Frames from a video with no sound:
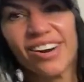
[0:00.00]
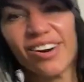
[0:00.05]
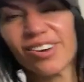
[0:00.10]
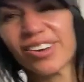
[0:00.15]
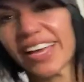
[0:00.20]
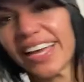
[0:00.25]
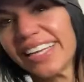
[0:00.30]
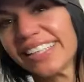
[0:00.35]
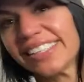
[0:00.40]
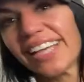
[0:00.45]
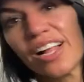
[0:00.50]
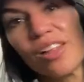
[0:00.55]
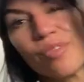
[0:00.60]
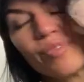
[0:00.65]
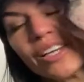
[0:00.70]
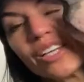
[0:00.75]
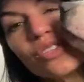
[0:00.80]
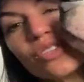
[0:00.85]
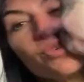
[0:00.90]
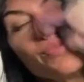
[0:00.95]
Okay, tell them
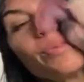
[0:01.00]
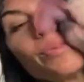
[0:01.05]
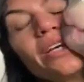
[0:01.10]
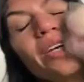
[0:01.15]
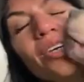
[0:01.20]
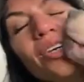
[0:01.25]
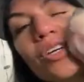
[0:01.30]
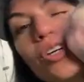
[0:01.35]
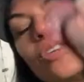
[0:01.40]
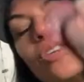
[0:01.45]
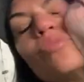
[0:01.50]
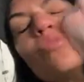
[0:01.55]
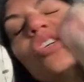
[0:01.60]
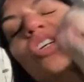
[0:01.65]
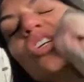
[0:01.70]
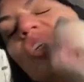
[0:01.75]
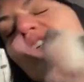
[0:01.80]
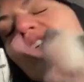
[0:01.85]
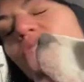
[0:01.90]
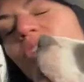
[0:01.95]
thanks for being here,
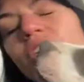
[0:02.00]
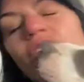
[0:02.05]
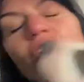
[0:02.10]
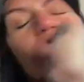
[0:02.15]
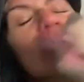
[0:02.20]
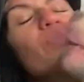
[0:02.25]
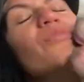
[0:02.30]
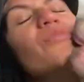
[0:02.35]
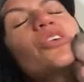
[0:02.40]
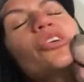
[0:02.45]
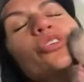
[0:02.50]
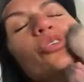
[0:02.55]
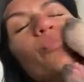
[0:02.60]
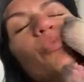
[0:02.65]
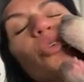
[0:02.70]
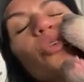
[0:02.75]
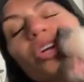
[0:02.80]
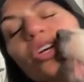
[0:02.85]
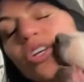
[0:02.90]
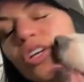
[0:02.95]
and thanks for
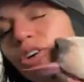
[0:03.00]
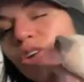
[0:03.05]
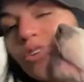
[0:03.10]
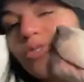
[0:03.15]
supporting you.